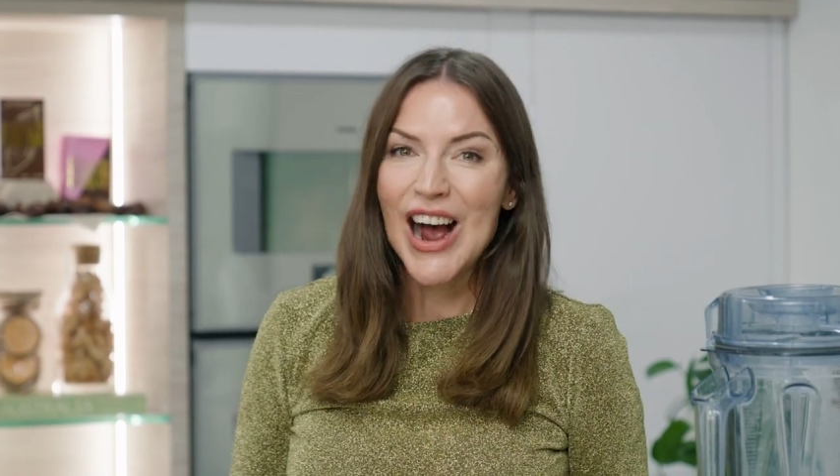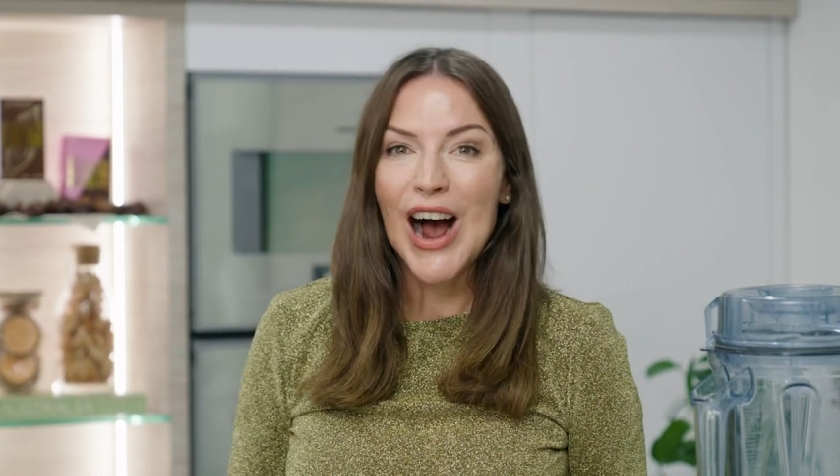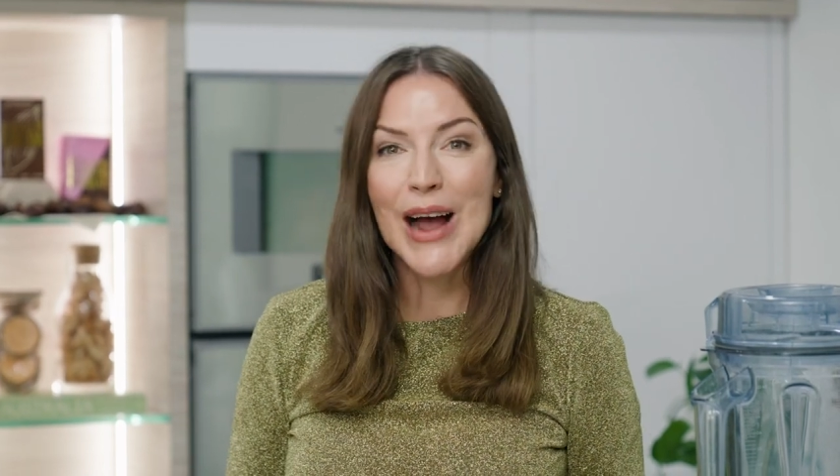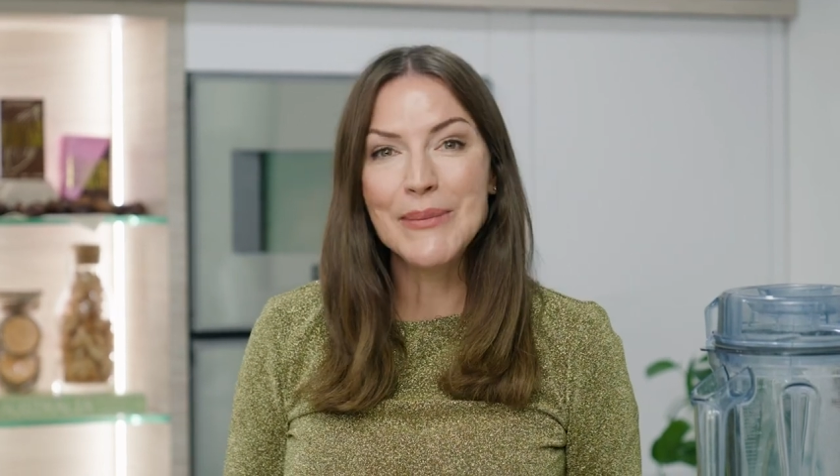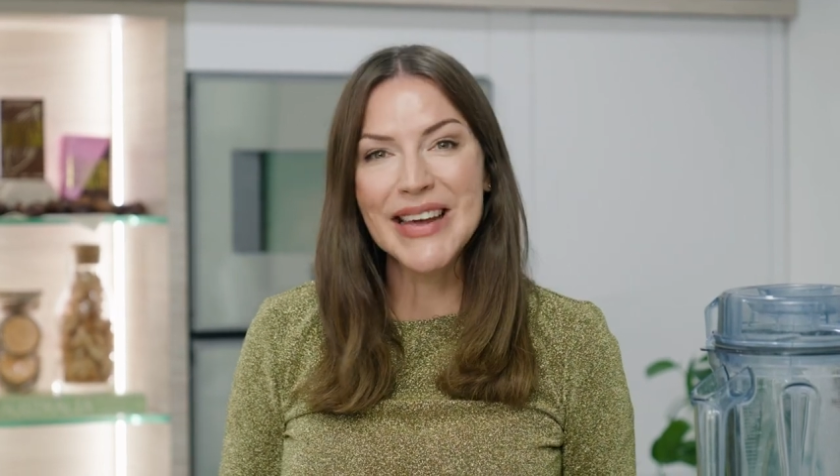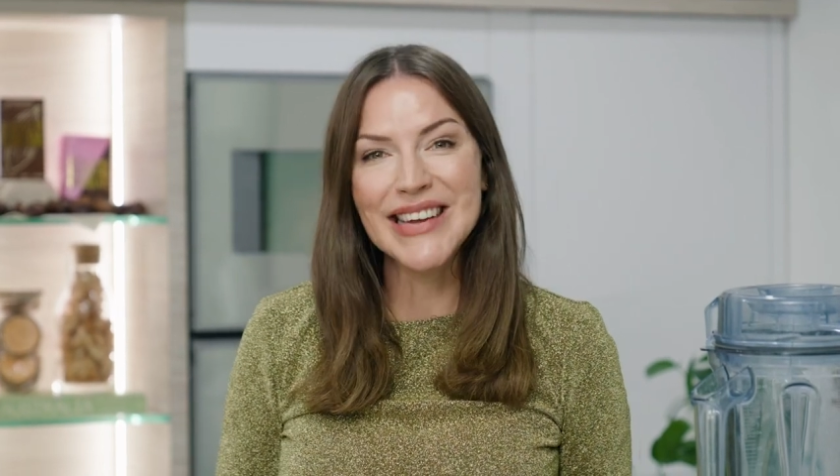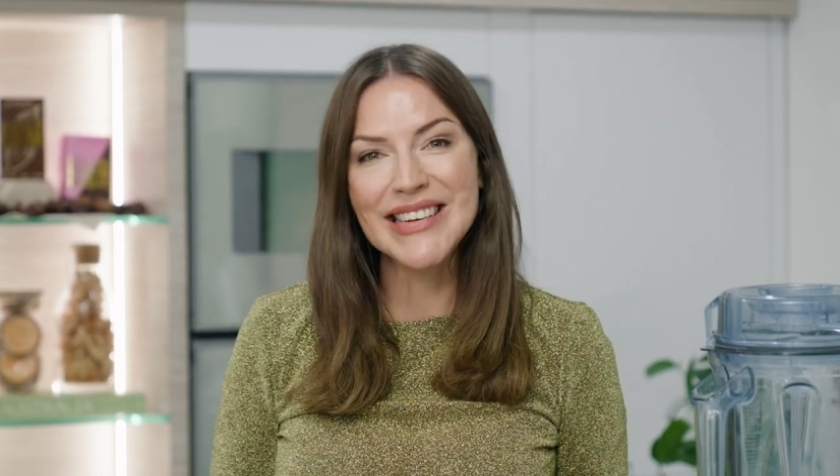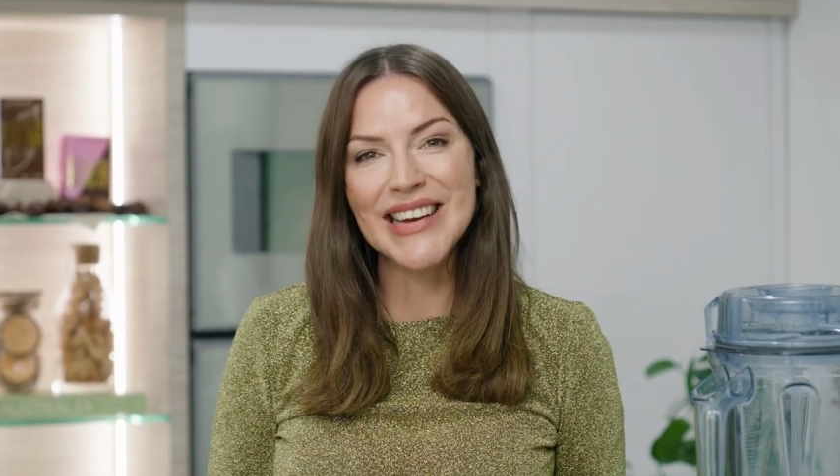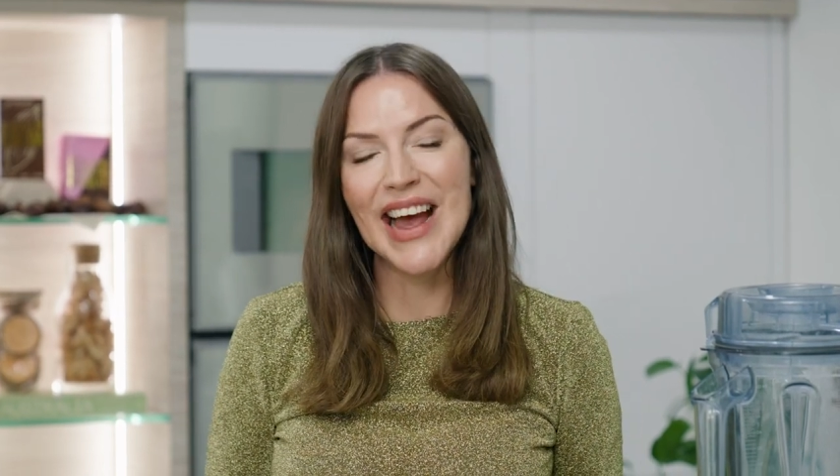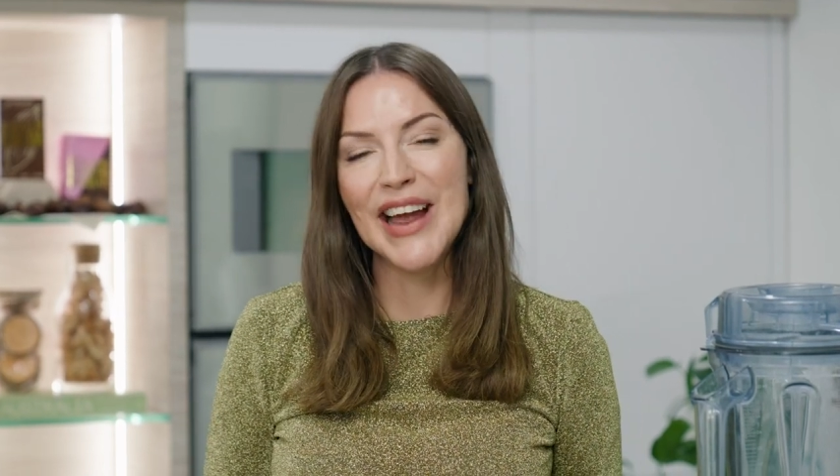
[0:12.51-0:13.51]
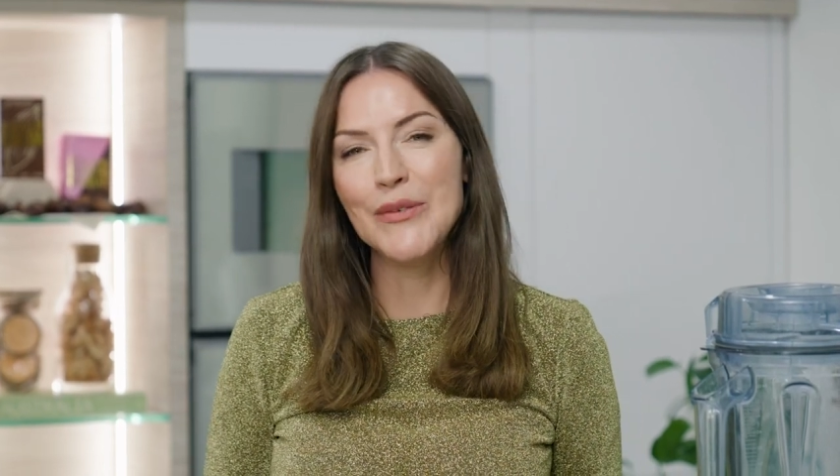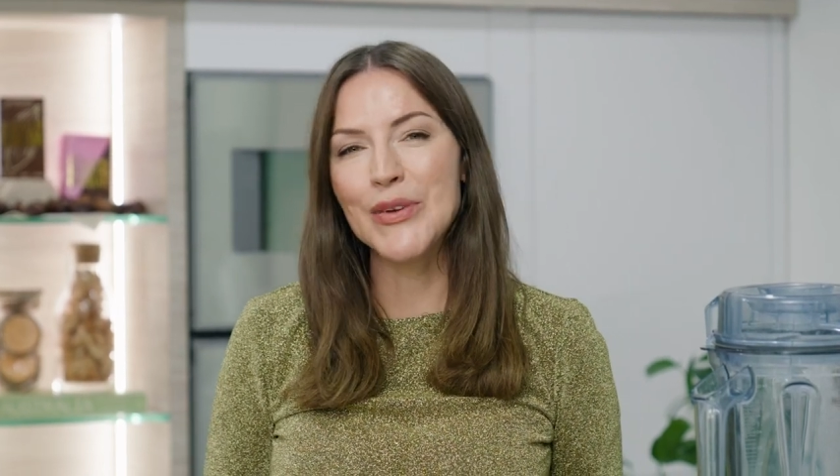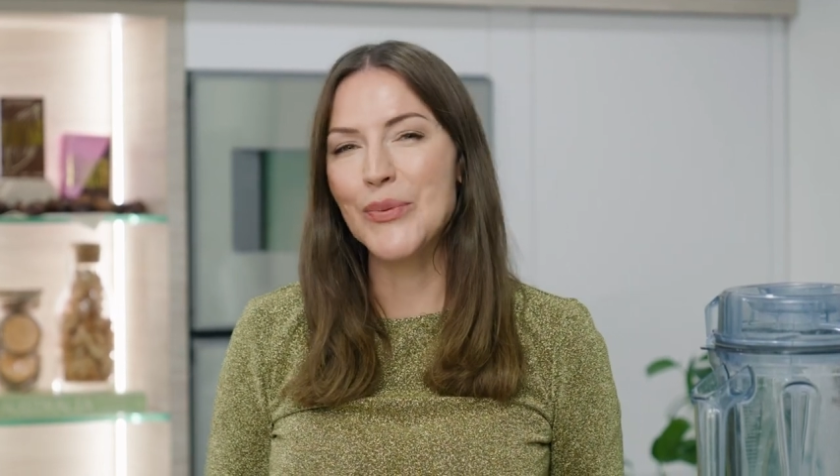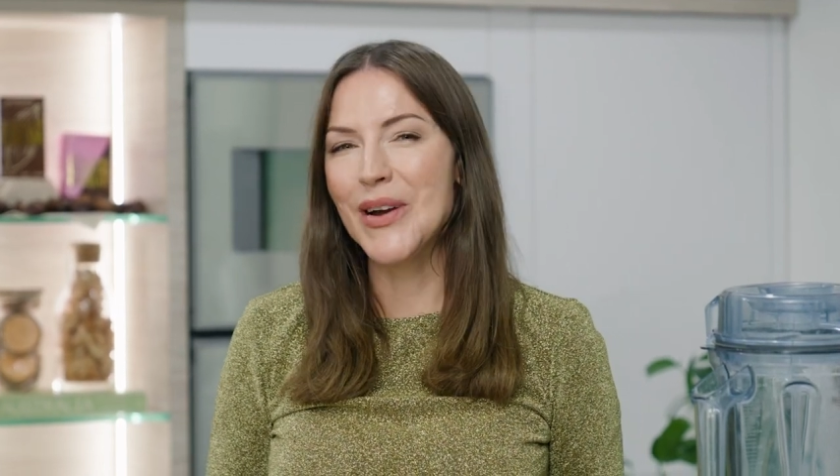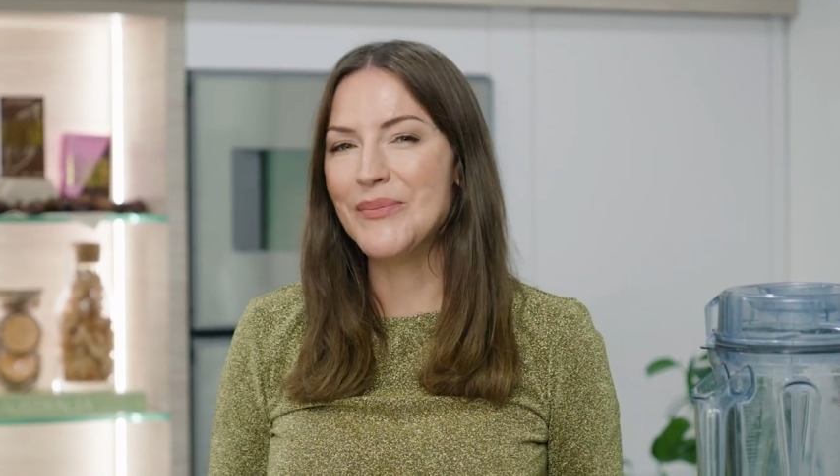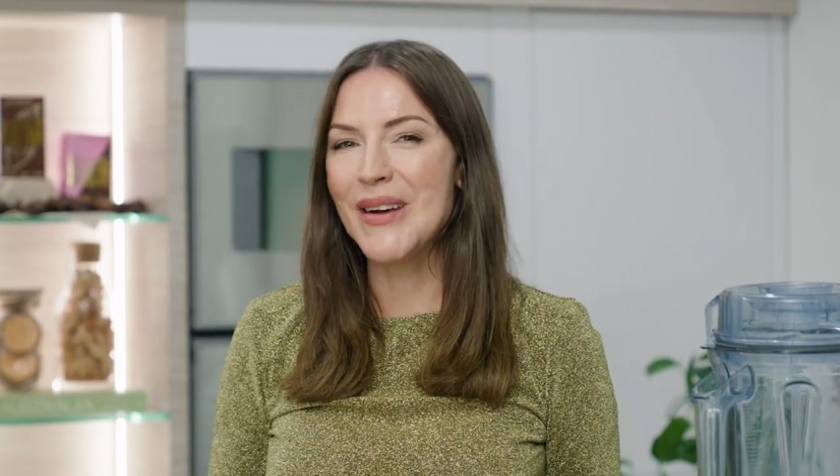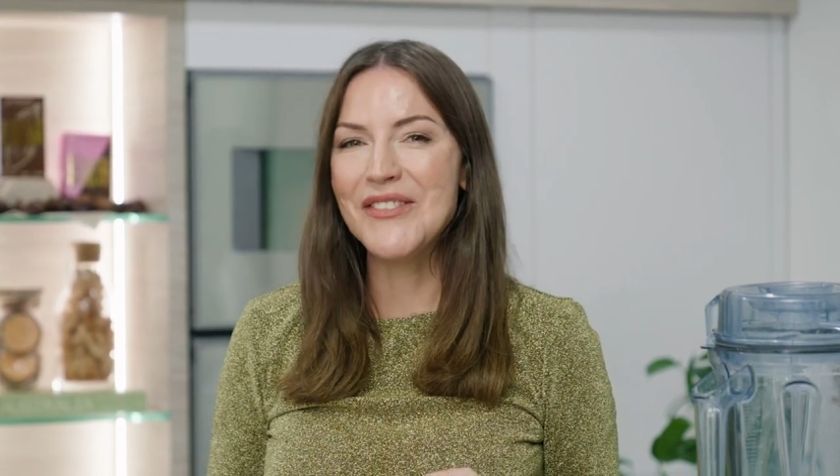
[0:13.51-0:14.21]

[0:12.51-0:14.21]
I'm here today with one of my